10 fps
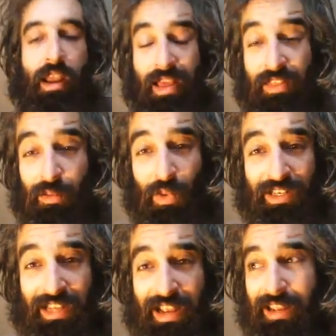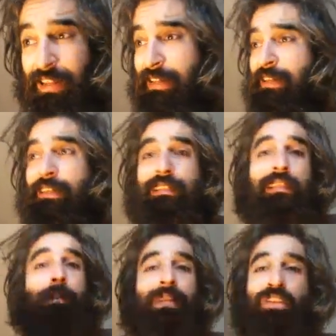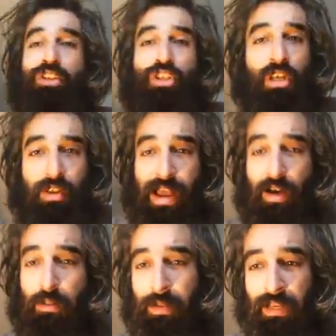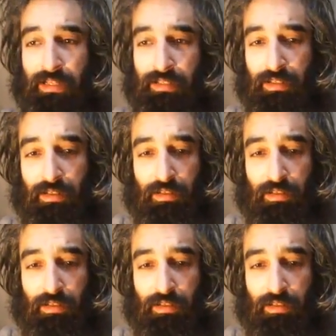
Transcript: And then one day, Timmy just chilled out, man.